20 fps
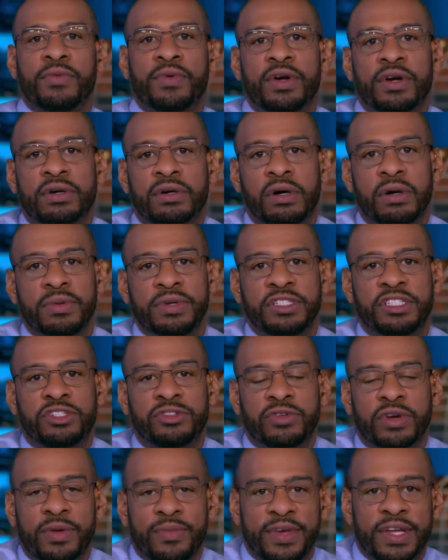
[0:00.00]
we are always
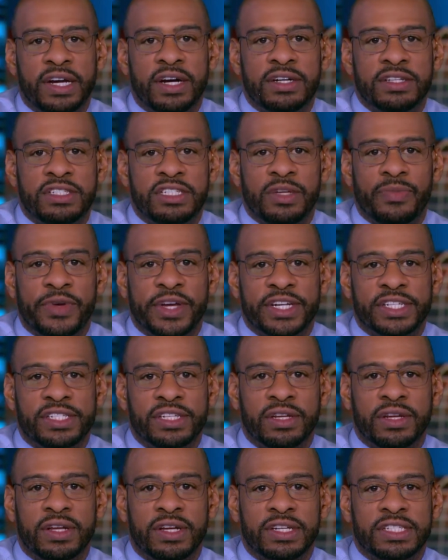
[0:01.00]
streaming on
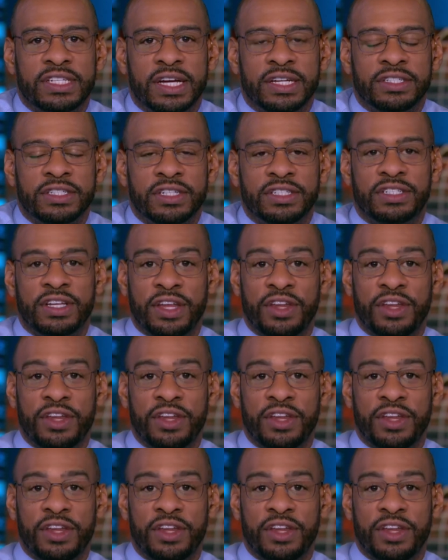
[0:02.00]
CBSN Los Angeles,